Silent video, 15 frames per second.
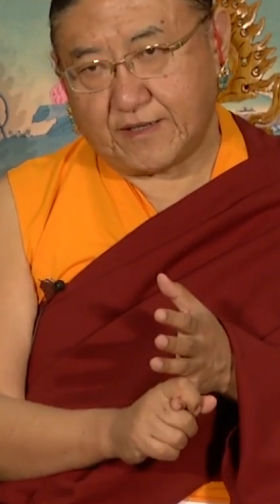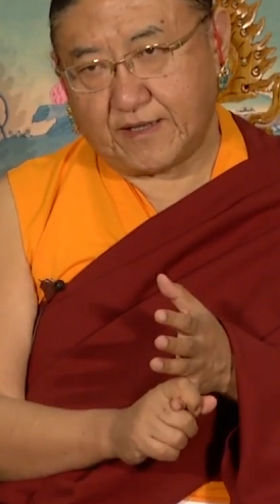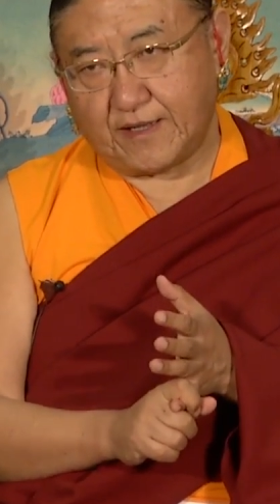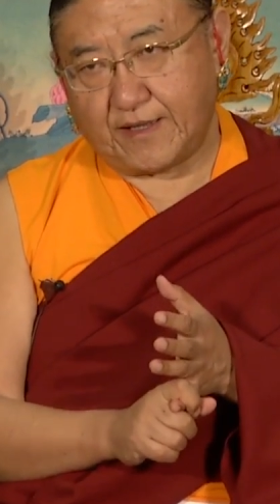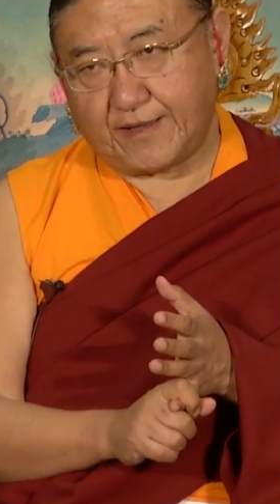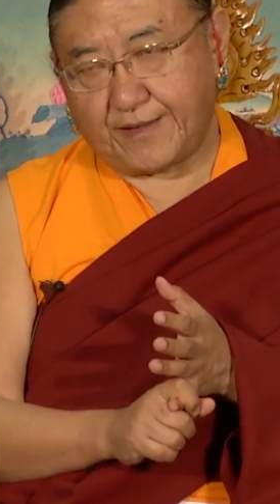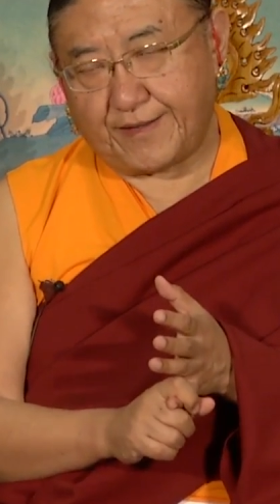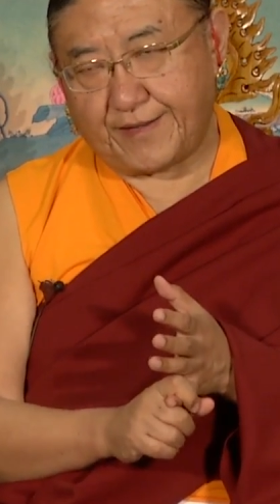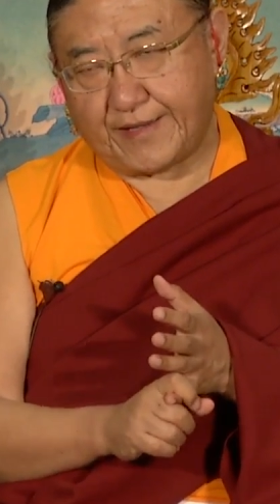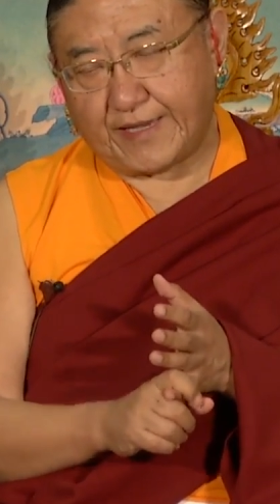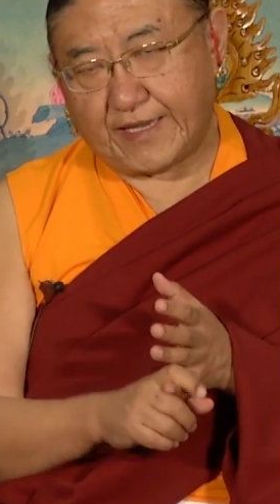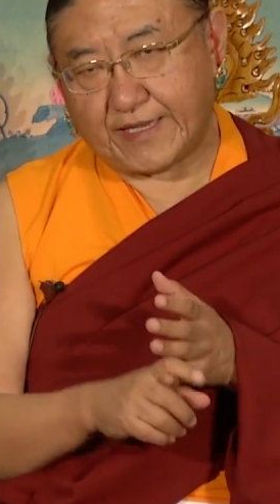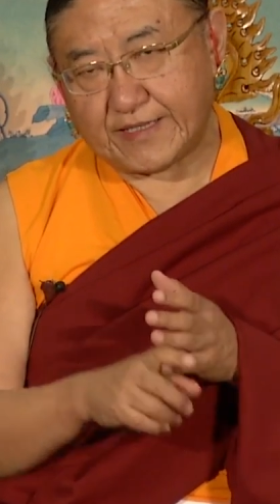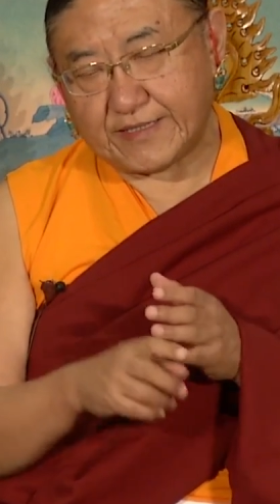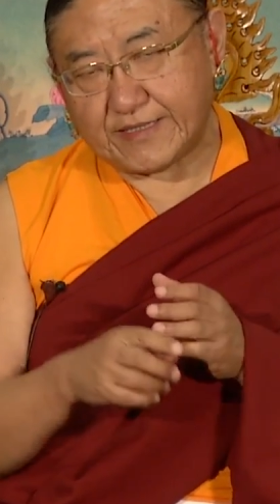
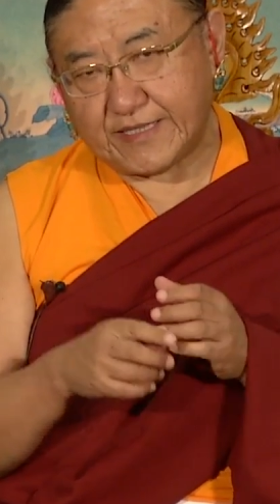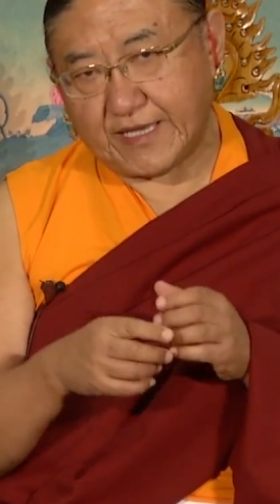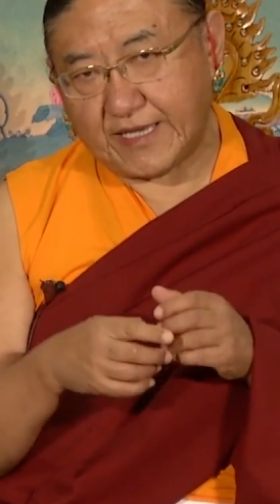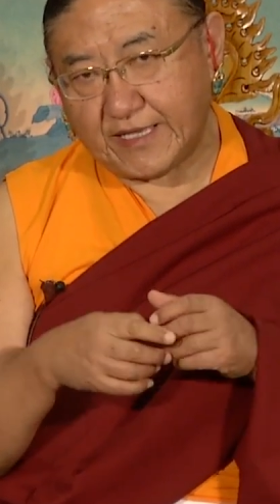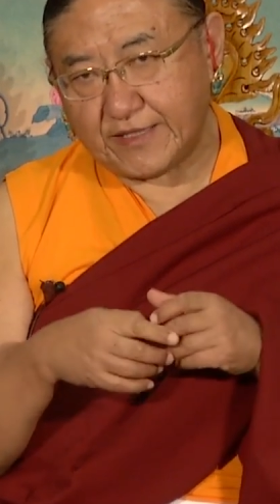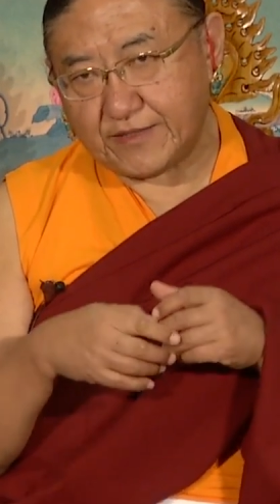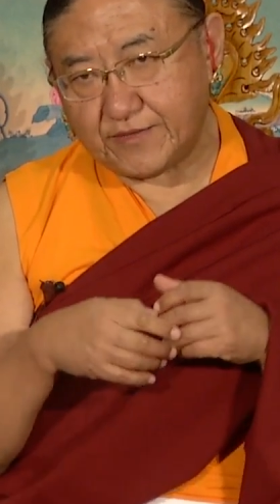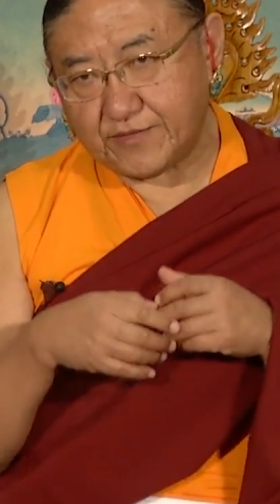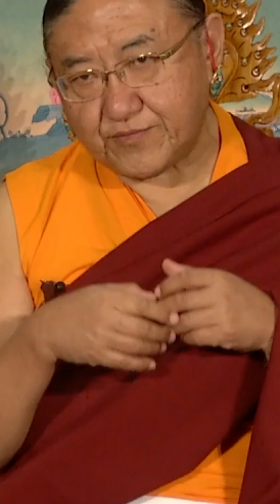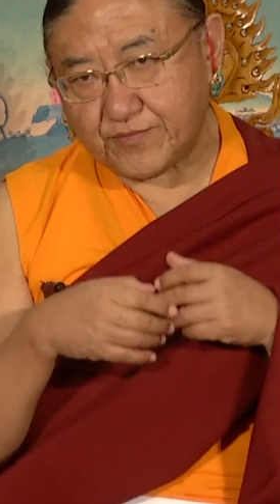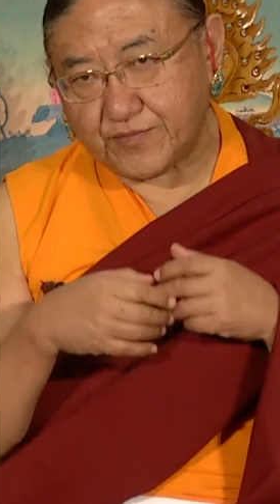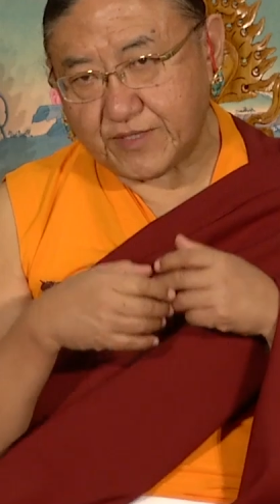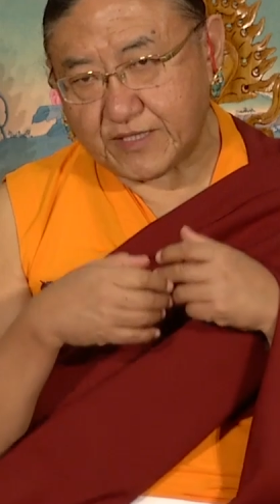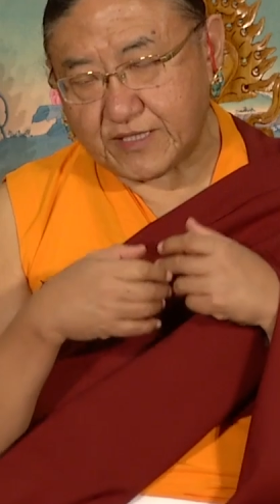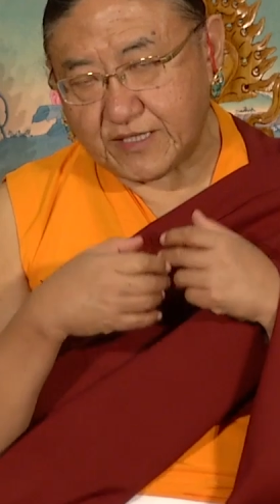And then
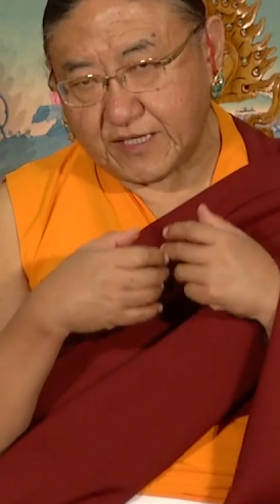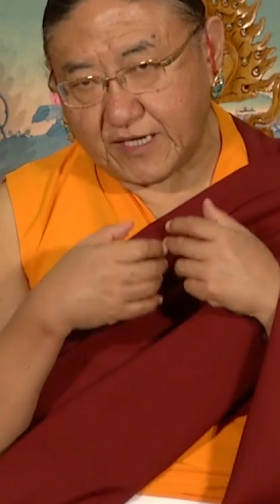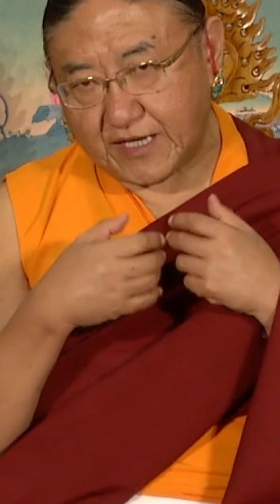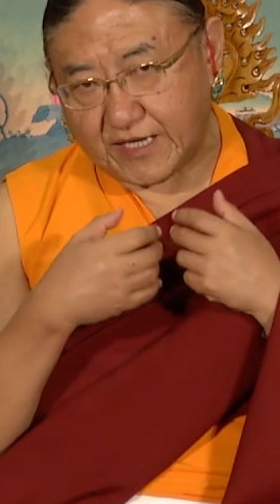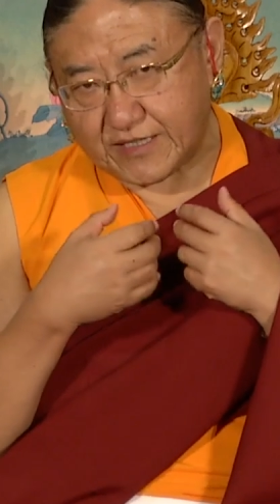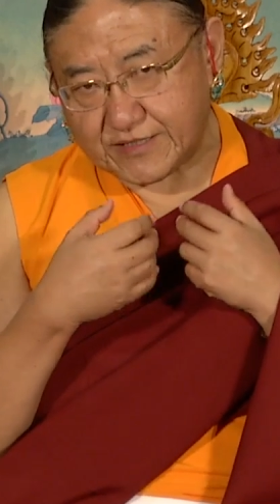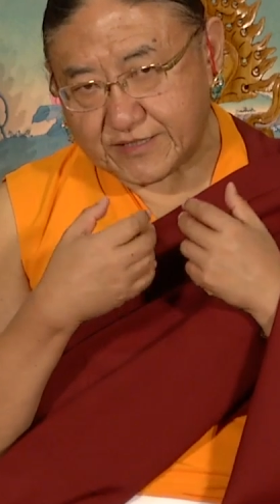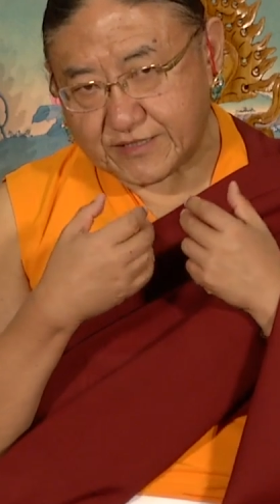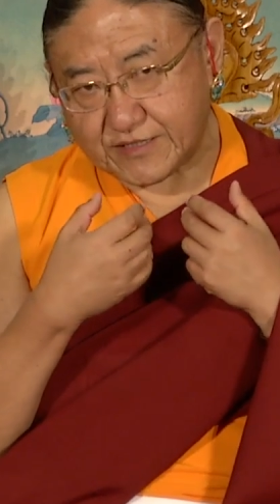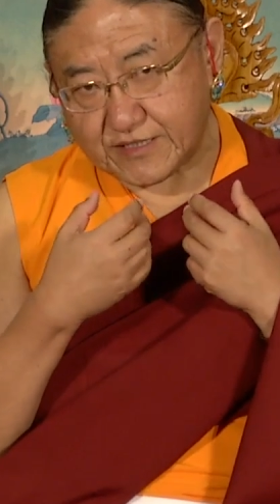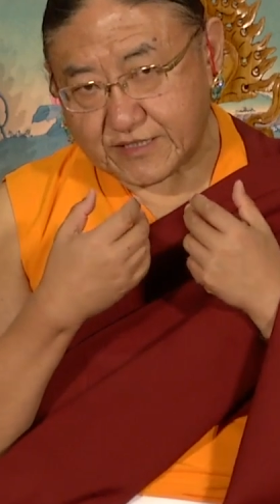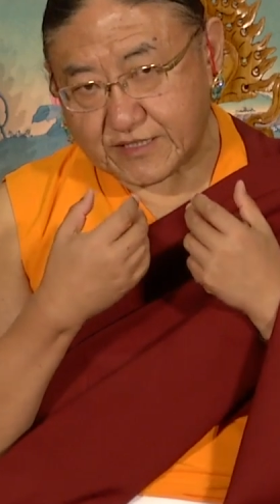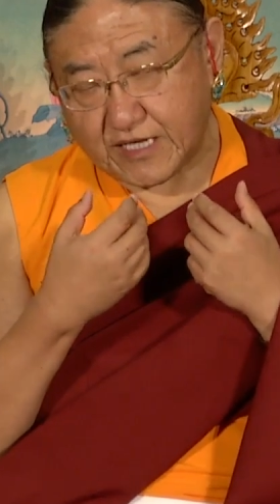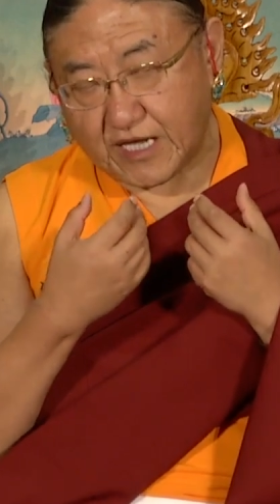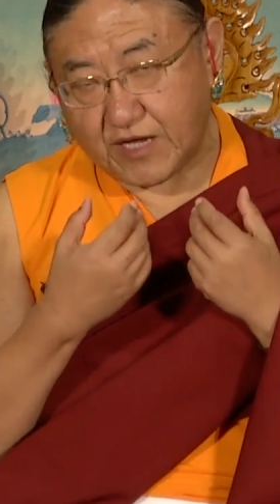we realize
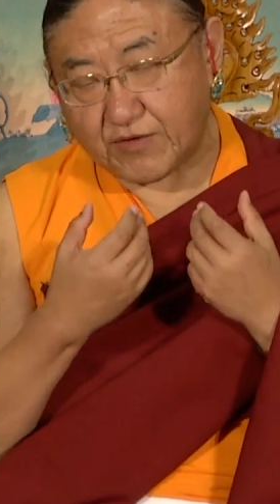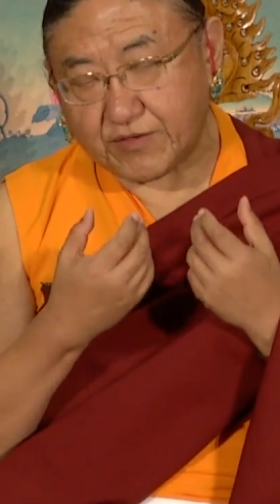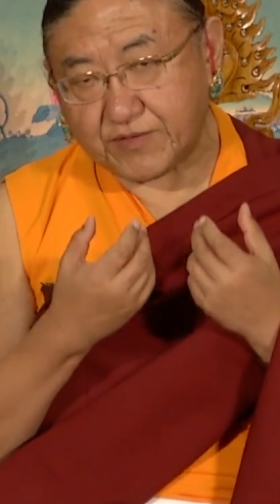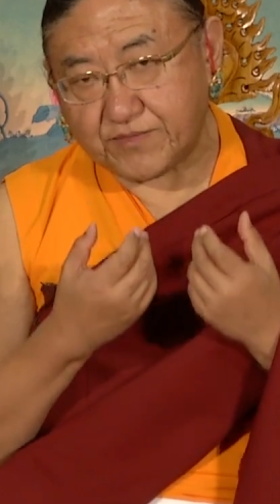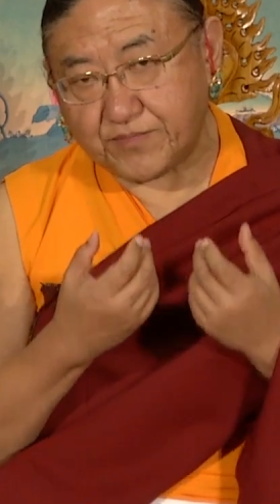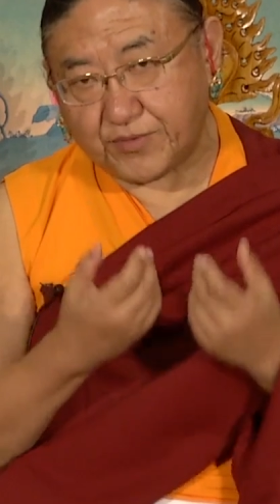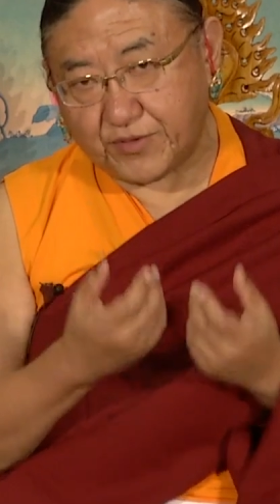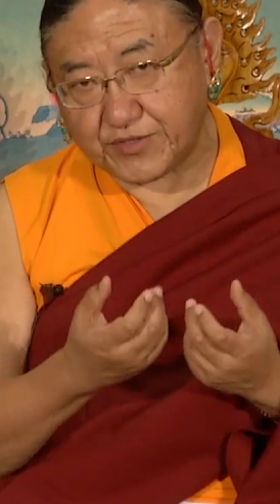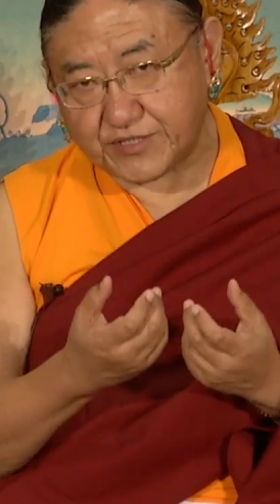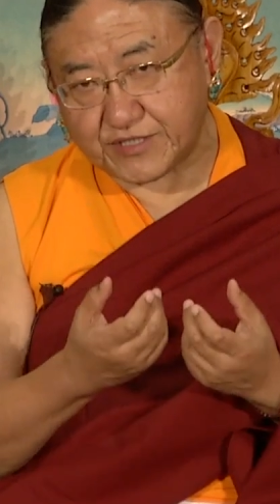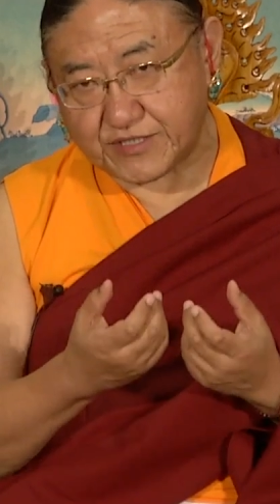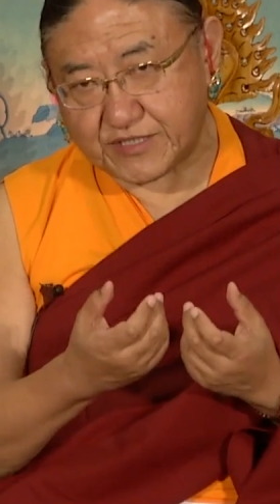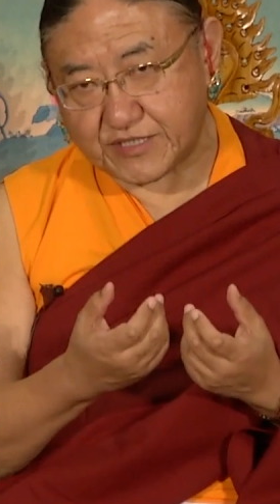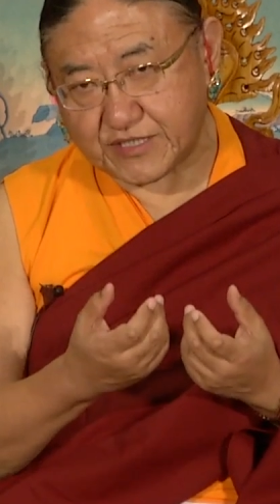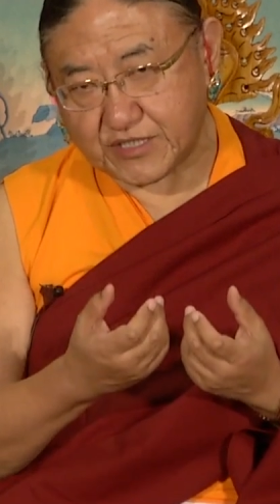that how
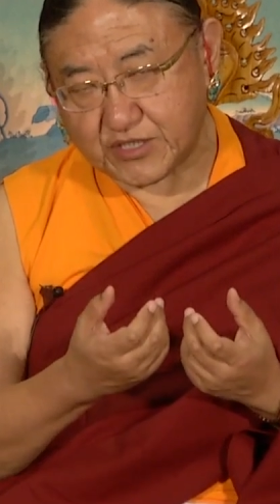important